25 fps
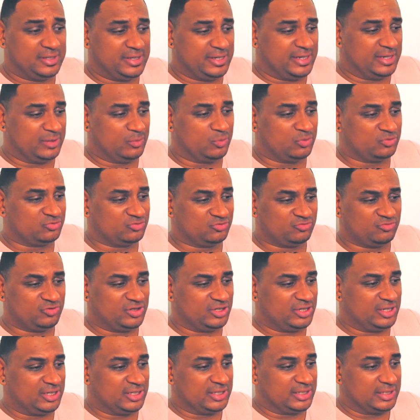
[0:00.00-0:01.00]
it wasn't
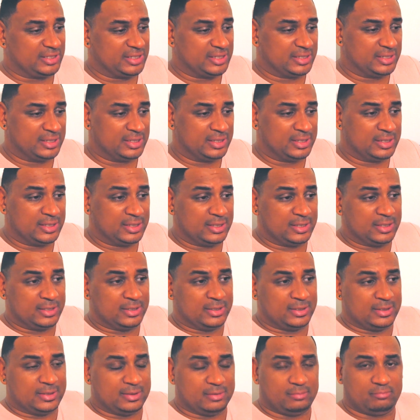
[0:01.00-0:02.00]
really
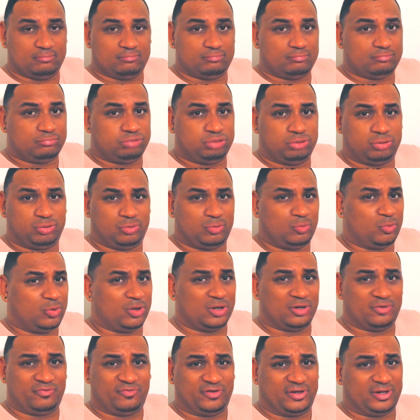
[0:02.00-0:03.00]

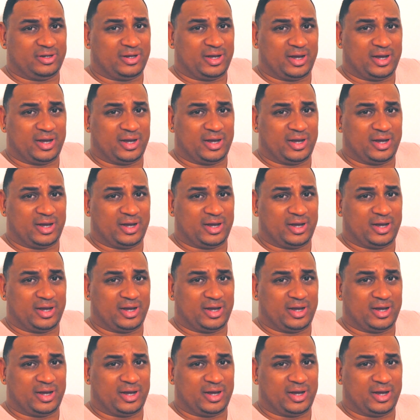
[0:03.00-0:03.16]
worth it.